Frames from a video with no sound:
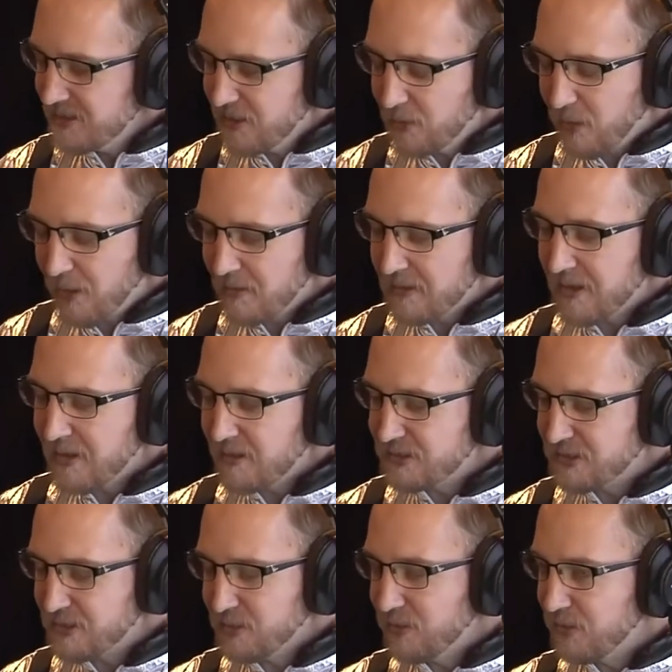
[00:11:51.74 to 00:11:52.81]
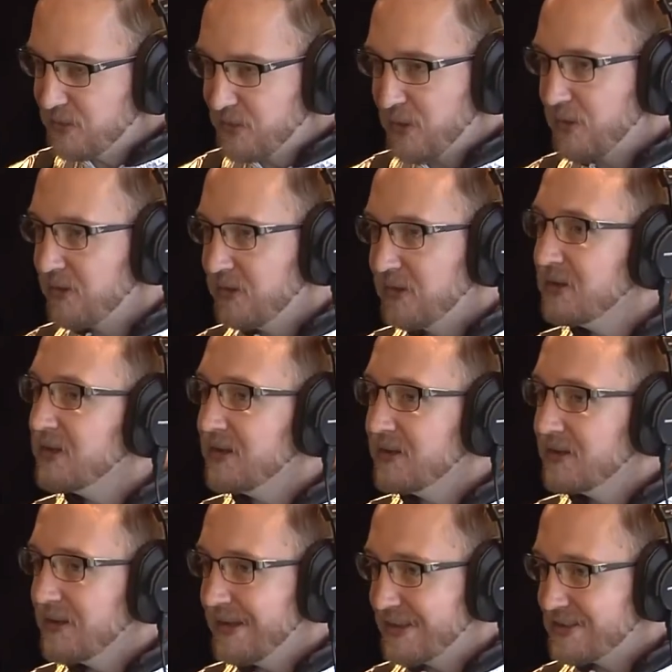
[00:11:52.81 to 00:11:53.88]
you are there to thoroughly
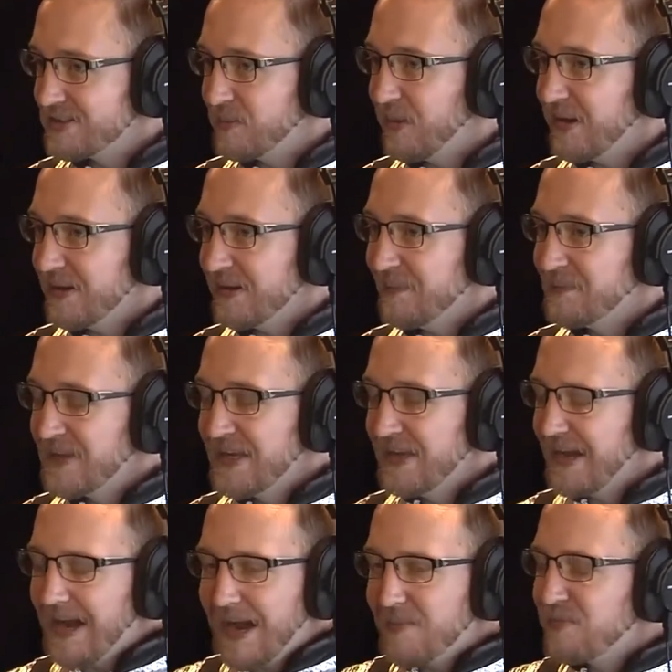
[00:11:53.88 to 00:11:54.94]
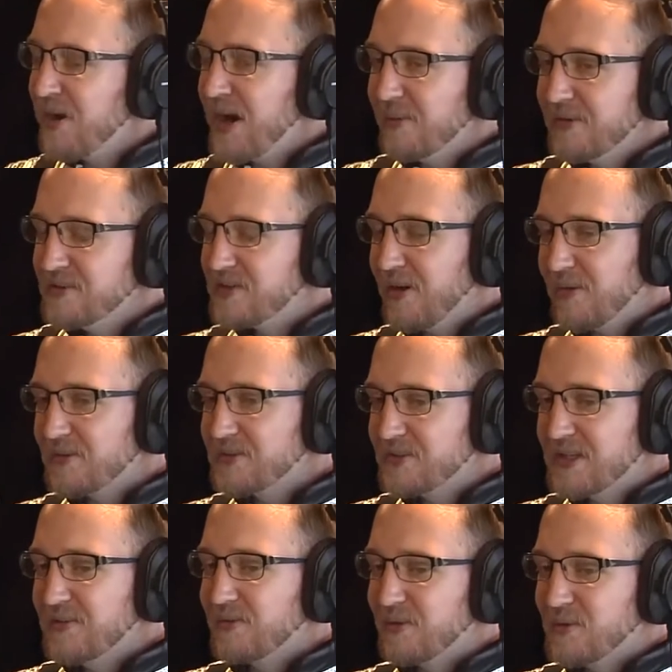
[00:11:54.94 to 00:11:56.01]
explain it. Mm-hmm. I probably talked
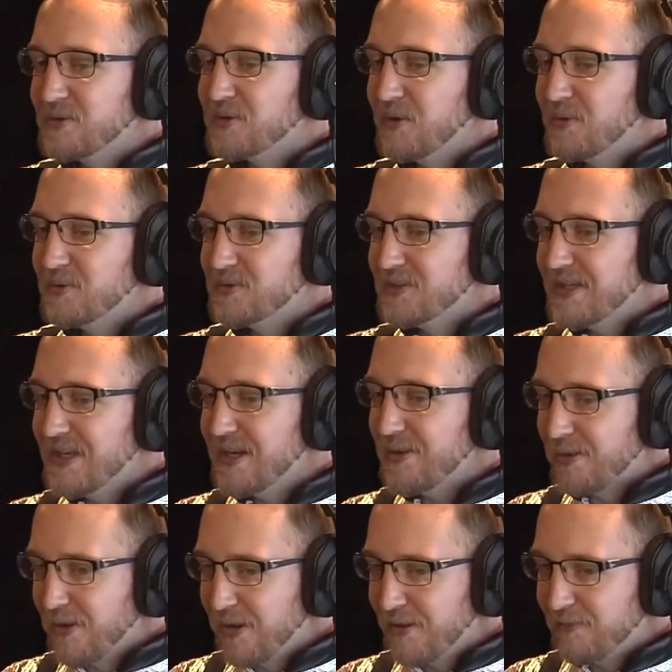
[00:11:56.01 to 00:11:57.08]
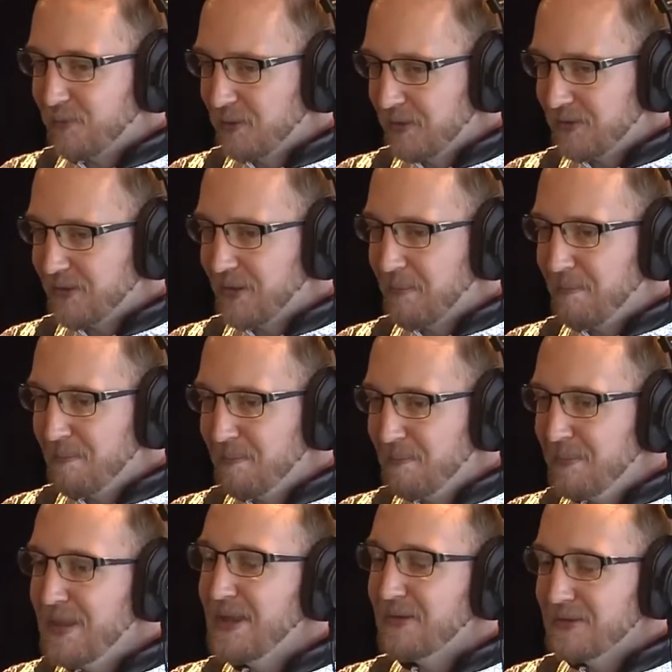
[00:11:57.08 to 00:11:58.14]
Steve Russo's ear off with a
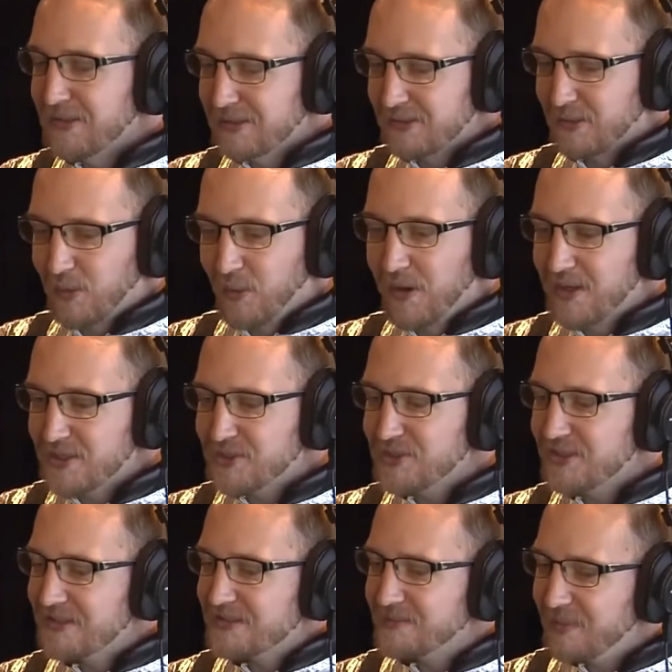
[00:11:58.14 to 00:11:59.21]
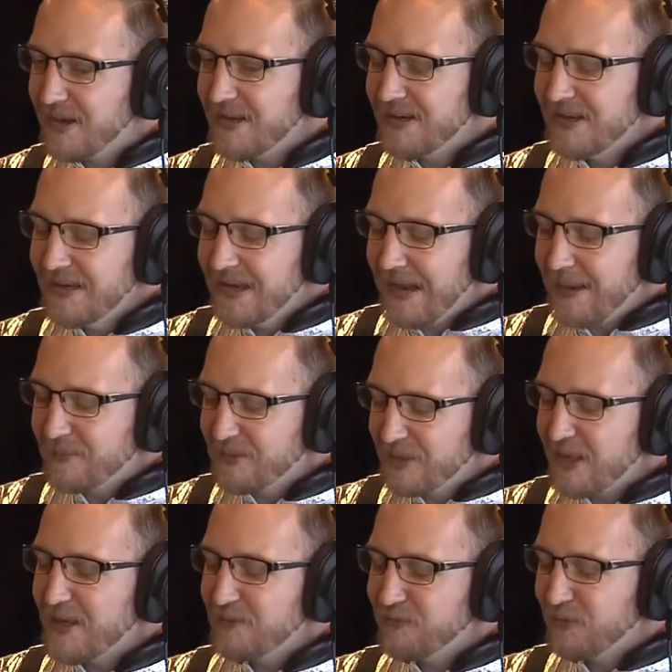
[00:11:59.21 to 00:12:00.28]
million questions, but I'm
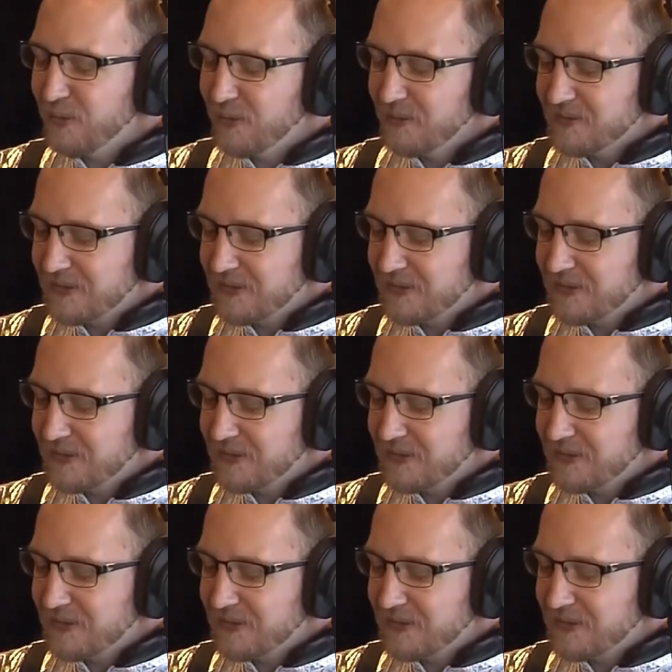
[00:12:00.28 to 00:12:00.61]
thankful